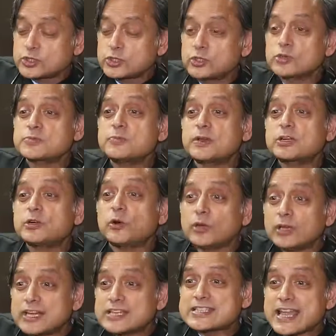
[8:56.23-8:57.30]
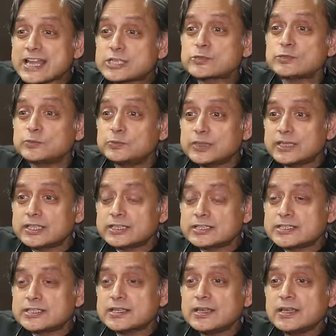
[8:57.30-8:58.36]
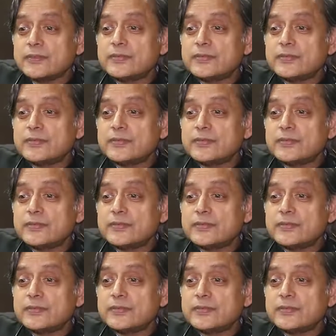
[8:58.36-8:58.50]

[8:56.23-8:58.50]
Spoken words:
to use Macaulay's actual words,